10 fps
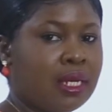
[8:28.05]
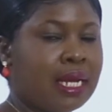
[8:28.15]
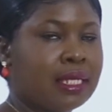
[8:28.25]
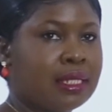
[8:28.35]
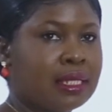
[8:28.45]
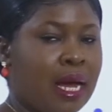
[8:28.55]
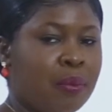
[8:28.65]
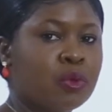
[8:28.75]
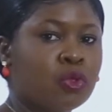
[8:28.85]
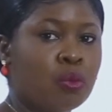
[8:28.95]
that
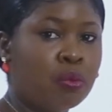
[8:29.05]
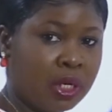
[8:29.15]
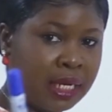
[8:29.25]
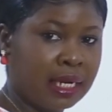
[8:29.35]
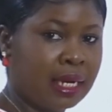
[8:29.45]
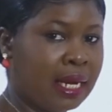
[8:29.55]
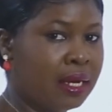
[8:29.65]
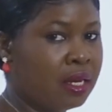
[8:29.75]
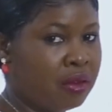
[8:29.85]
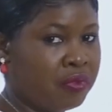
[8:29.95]
happens to more than
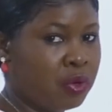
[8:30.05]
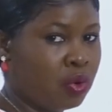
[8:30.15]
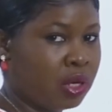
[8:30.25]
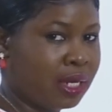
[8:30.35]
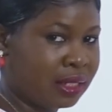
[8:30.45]
an individual.